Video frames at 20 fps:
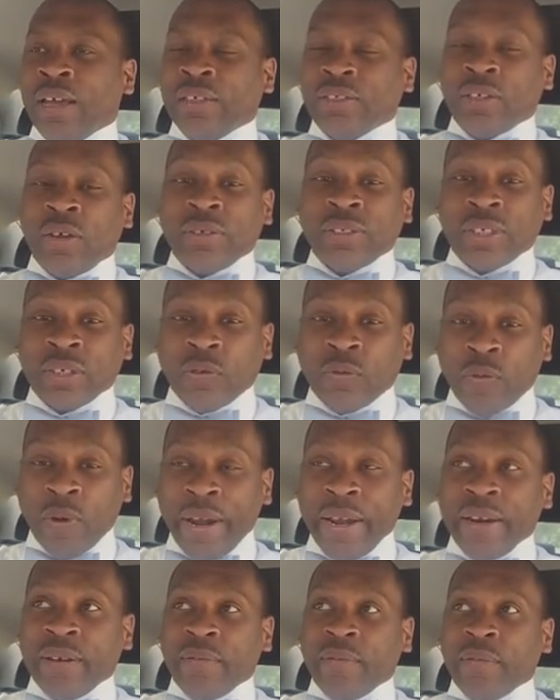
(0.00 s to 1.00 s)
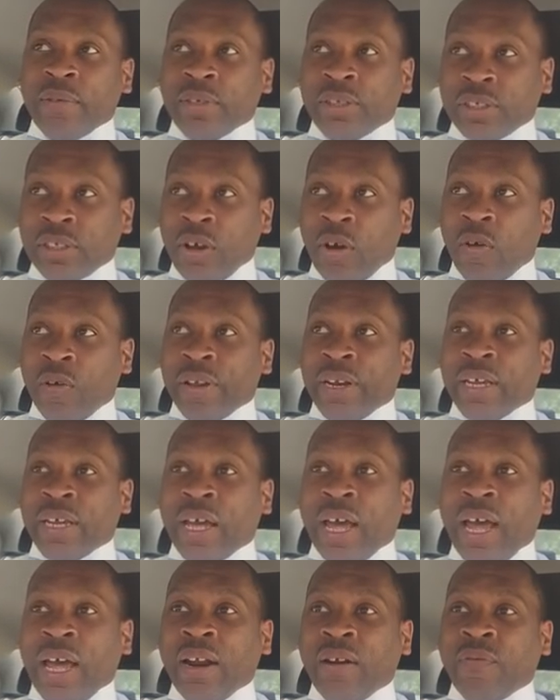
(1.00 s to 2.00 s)
So it's a great show. And
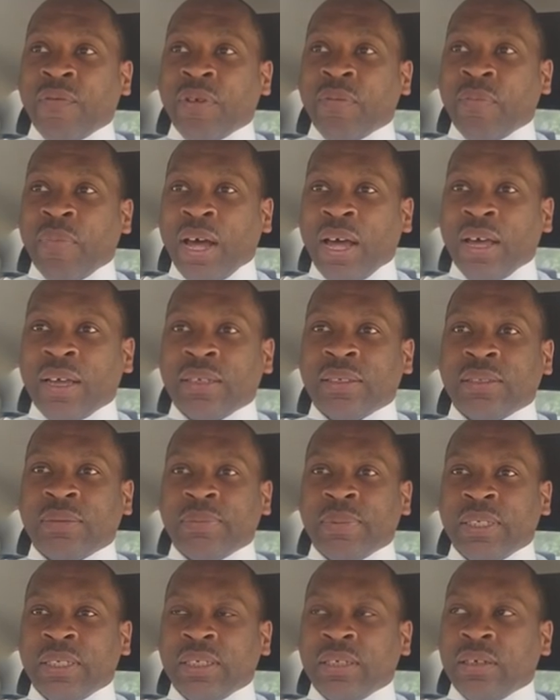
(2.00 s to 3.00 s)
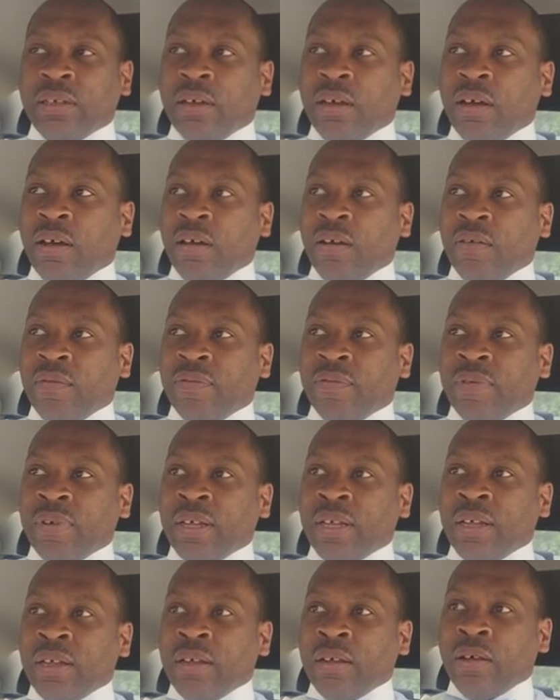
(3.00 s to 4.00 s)
it kind of reminds me of
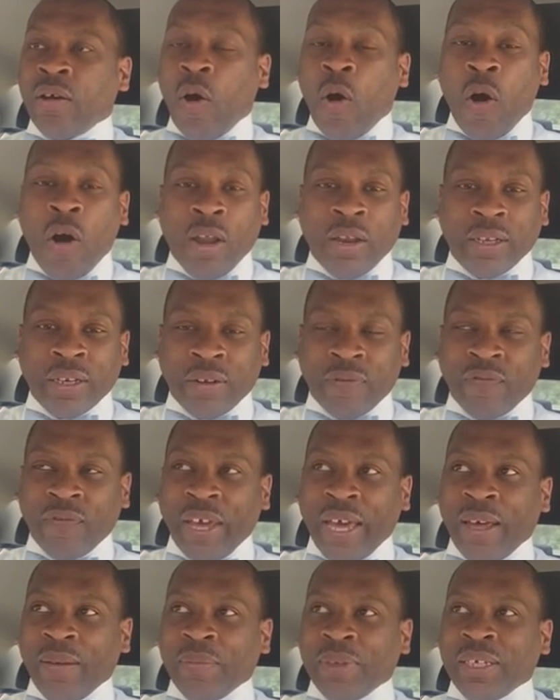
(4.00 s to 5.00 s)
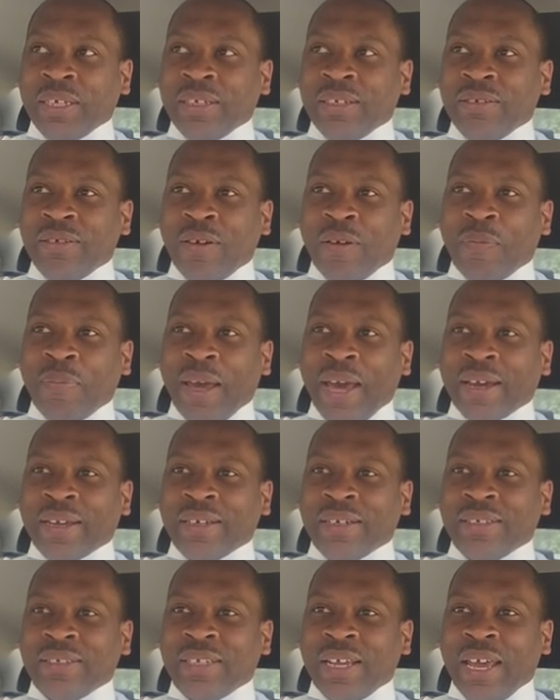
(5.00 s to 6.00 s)
all in the family, you know,
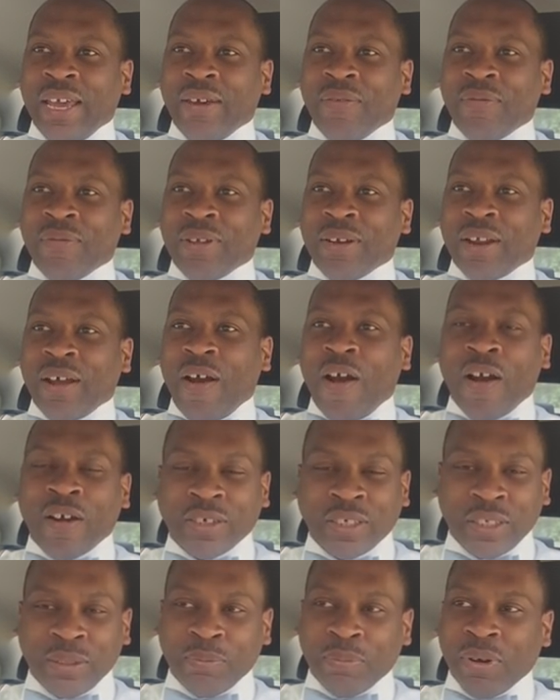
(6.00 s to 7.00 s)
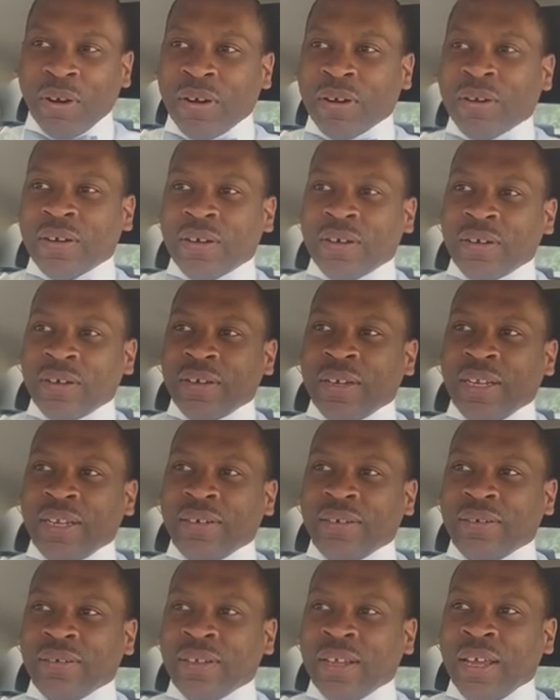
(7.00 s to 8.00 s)
back in the day with Archie Bunker
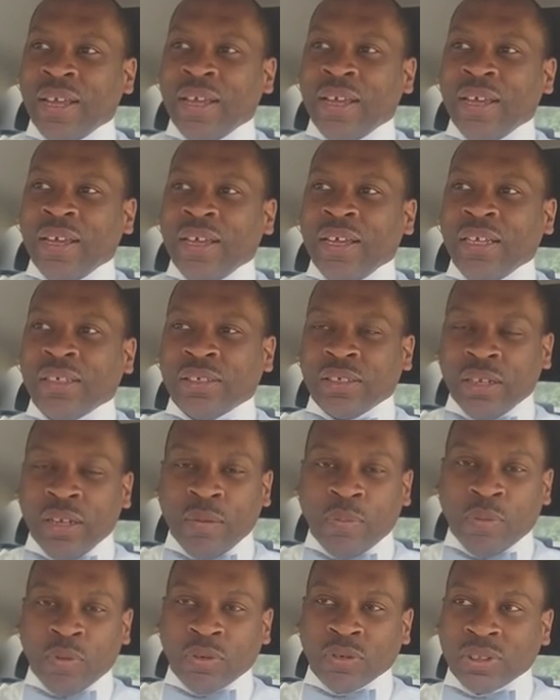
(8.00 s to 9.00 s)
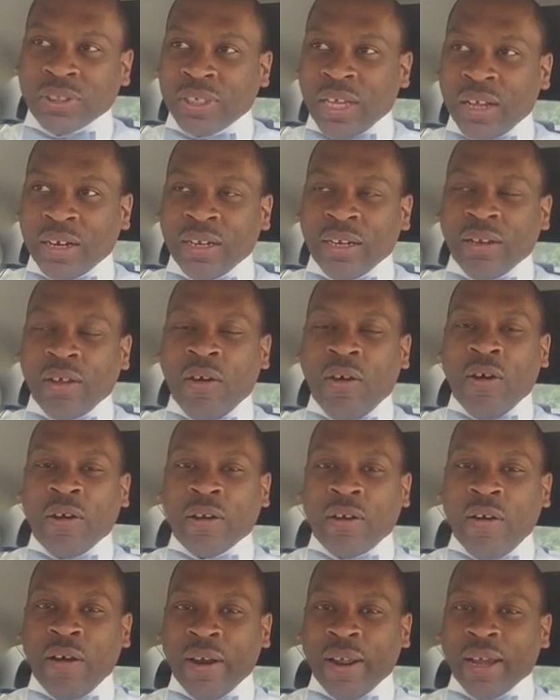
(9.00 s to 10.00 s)
and his liberal son-in-law
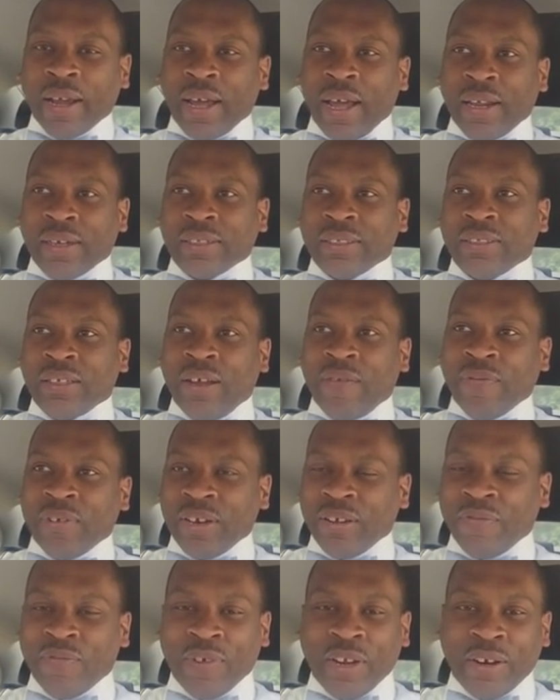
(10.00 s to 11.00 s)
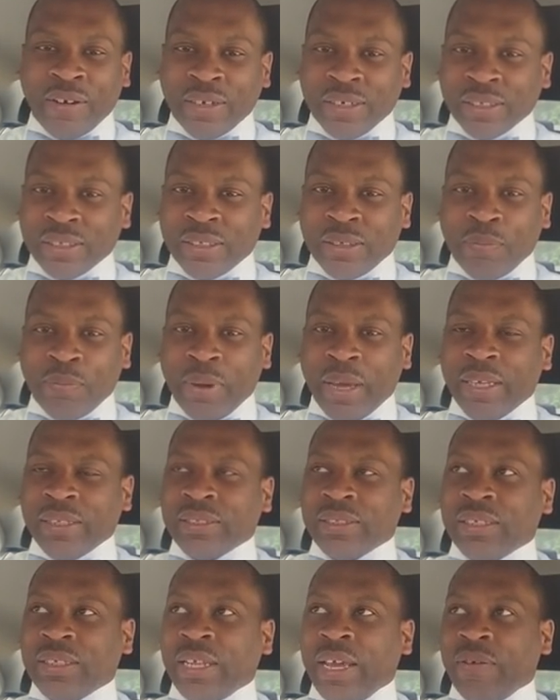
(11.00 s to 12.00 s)
and all that kind of stuff and the various
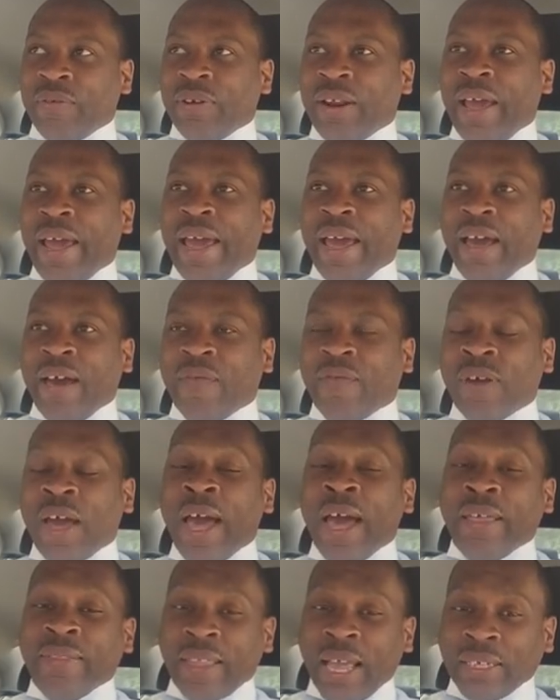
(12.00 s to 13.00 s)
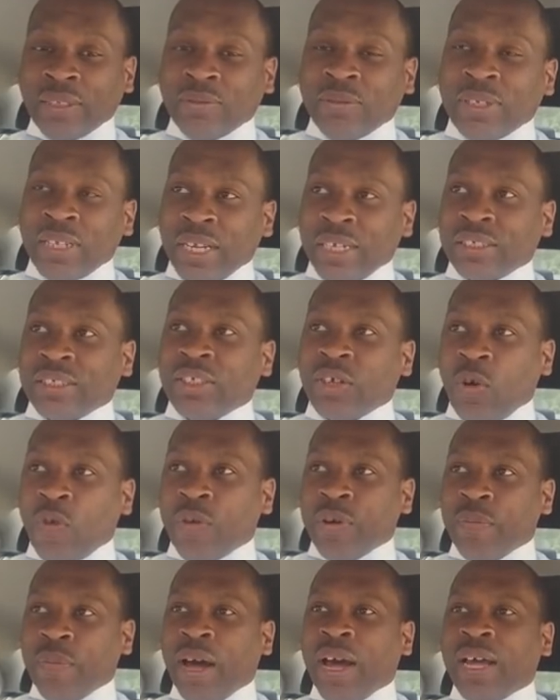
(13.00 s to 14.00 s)
debates that they would have. That's what that show
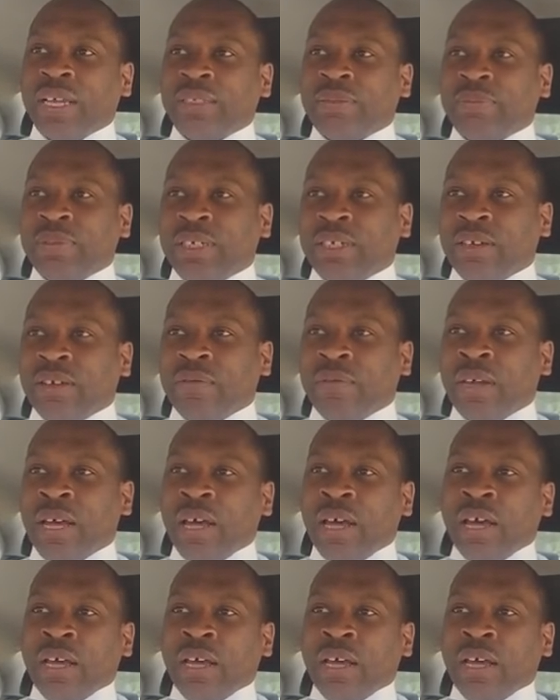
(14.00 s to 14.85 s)
reminds me of.